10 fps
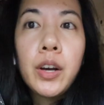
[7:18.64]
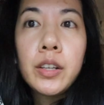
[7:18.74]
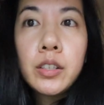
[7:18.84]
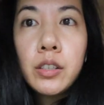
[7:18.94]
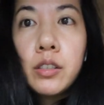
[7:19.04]
Sure,
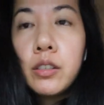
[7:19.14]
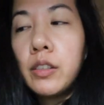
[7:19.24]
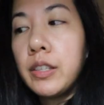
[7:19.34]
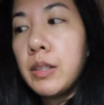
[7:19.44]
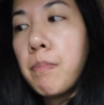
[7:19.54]
you might have
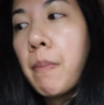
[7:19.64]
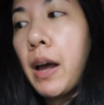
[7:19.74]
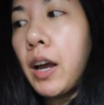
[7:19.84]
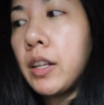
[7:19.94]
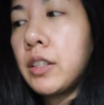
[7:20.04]
technical
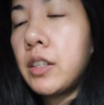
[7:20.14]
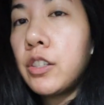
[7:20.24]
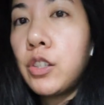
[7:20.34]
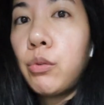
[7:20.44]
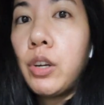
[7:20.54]

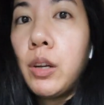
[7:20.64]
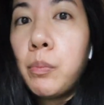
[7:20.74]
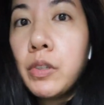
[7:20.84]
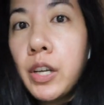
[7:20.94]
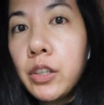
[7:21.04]
difficulties and
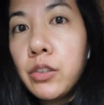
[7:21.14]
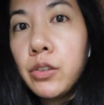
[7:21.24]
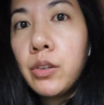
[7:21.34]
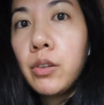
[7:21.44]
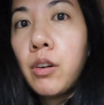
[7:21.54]
might
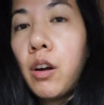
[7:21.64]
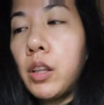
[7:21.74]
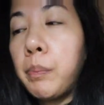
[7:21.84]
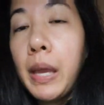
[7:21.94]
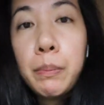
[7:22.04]
drop and break
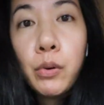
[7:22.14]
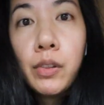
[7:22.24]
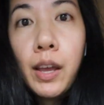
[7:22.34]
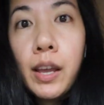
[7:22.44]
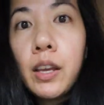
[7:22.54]
your
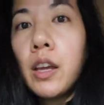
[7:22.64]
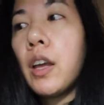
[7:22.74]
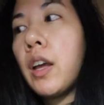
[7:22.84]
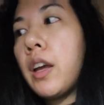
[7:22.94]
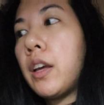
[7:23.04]
tablet,
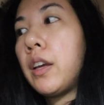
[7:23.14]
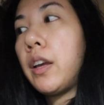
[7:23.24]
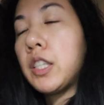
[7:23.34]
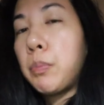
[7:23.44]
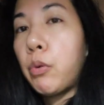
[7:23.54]
but
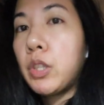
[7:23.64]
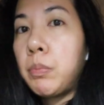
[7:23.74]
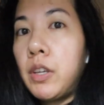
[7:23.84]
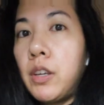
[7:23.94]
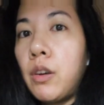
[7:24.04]
with
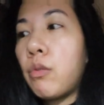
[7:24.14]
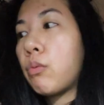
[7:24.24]
extra